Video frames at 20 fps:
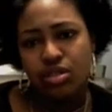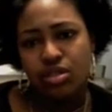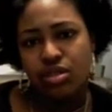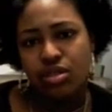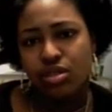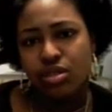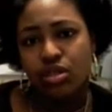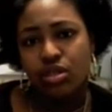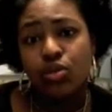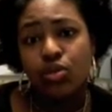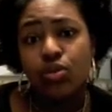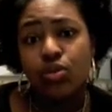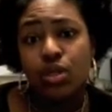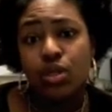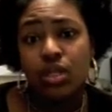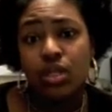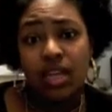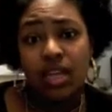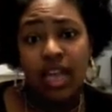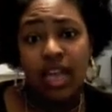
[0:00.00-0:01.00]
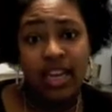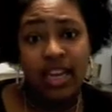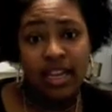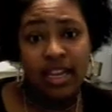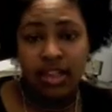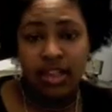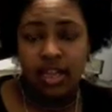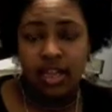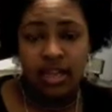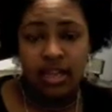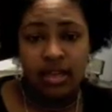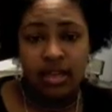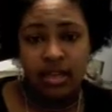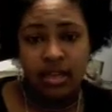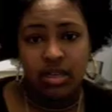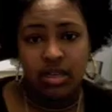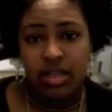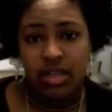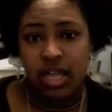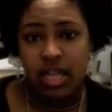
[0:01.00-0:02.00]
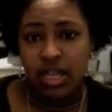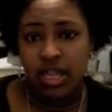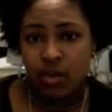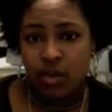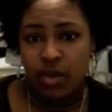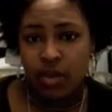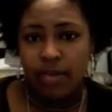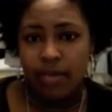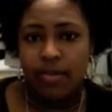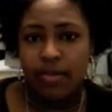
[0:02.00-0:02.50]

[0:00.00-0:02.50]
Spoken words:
juice anything that you want.